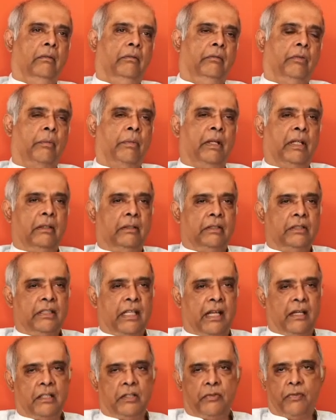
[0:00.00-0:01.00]
from a
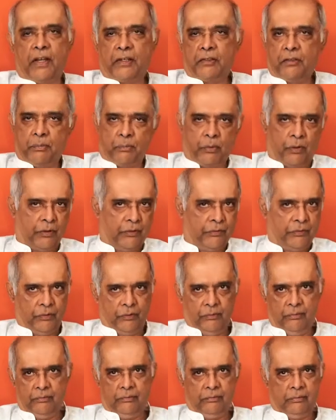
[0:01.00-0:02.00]
satisfaction point of
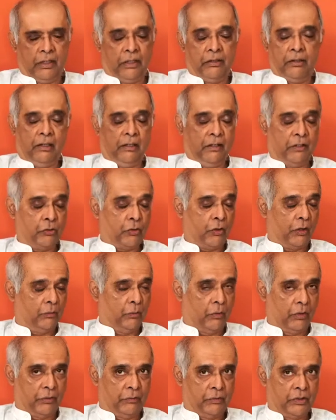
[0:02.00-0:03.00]
view. I really enjoyed
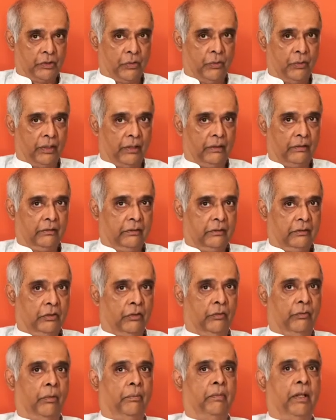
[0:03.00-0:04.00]
what I was doing,
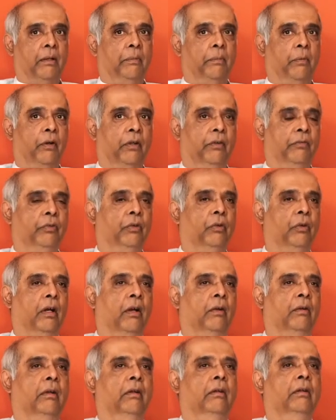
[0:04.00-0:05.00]
so from that point of view
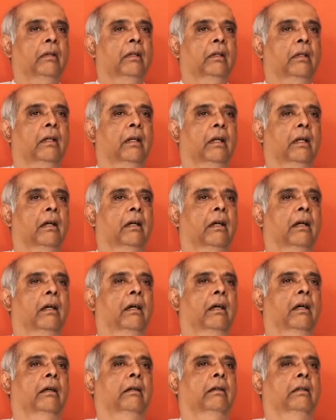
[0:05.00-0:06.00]
I
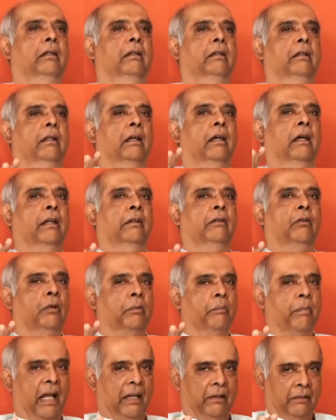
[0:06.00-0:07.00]
had
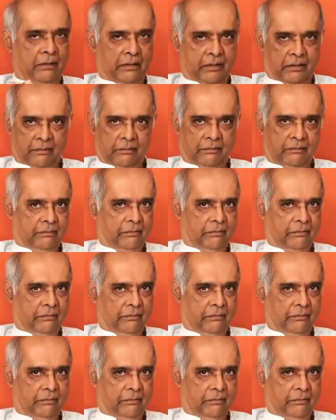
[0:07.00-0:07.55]
good balance.